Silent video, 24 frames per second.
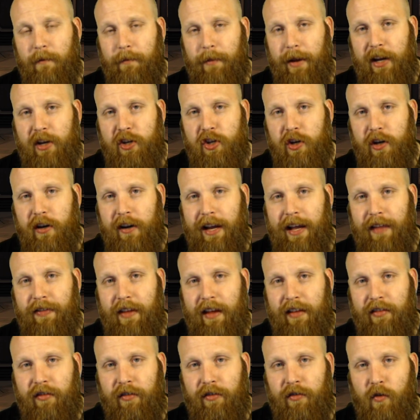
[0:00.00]
make sure you hit
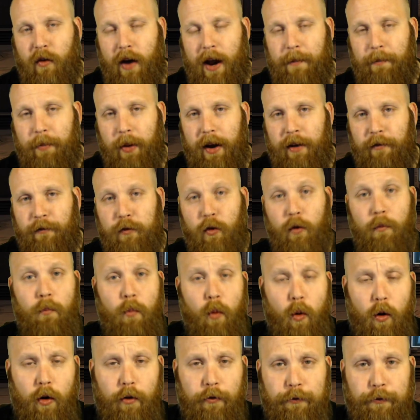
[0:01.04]
that subscribe button for
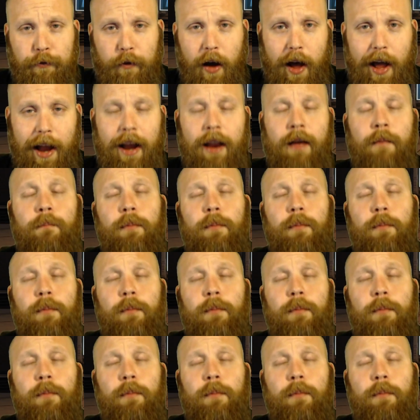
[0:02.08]
more fun.